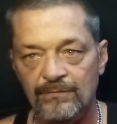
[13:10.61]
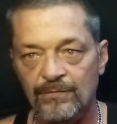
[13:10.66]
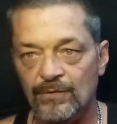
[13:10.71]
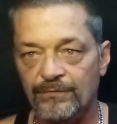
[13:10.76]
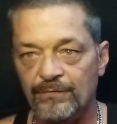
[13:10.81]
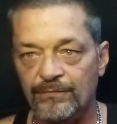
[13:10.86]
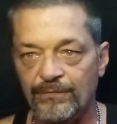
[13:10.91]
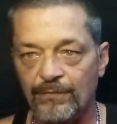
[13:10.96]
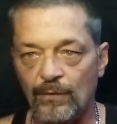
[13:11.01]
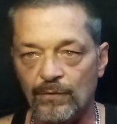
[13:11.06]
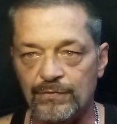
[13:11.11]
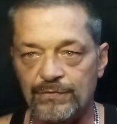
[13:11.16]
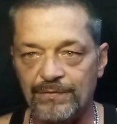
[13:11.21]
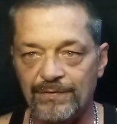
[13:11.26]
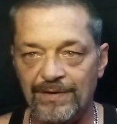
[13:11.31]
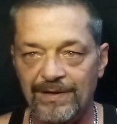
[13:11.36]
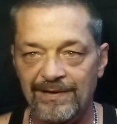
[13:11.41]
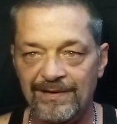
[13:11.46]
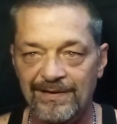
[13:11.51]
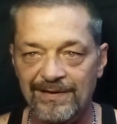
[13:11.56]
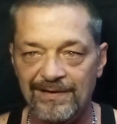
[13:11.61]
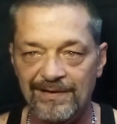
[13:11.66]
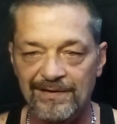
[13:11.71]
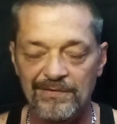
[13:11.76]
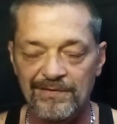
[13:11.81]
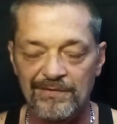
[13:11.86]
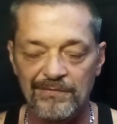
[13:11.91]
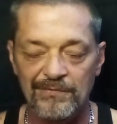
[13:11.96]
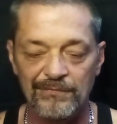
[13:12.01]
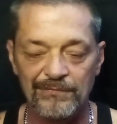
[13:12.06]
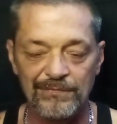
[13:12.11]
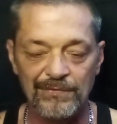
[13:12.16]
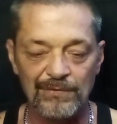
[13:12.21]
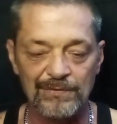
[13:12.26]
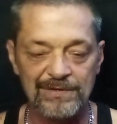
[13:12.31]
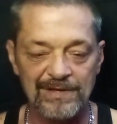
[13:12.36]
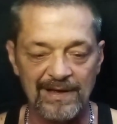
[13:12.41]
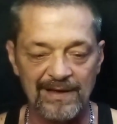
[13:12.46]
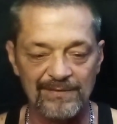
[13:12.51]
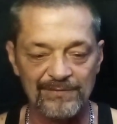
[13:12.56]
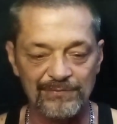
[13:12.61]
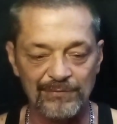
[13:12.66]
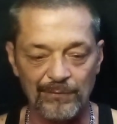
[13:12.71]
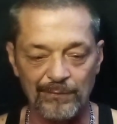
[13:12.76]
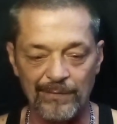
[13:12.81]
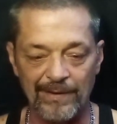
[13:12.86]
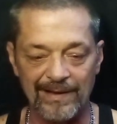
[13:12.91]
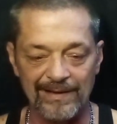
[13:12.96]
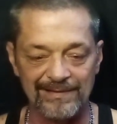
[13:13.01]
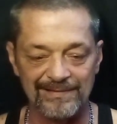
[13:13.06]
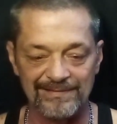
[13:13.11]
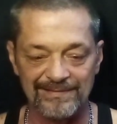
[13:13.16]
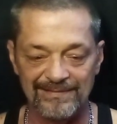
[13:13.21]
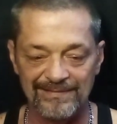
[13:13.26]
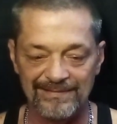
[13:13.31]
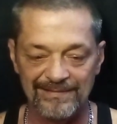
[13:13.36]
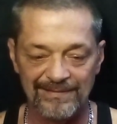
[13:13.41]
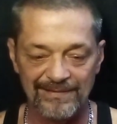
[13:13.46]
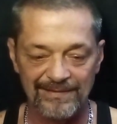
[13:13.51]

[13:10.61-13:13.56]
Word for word: for the first few times for about,